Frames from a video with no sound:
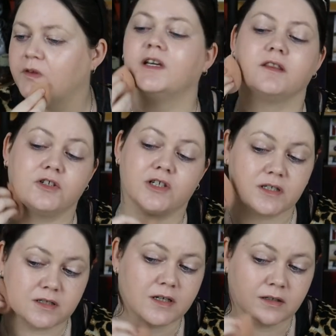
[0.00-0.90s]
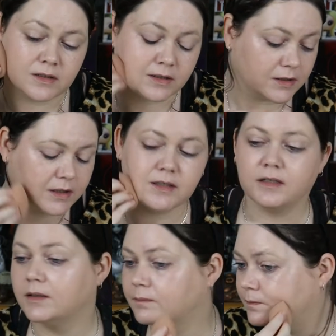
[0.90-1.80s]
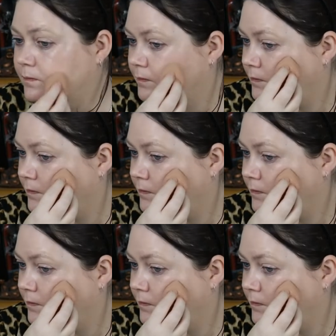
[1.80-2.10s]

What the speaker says: You get the gist. And I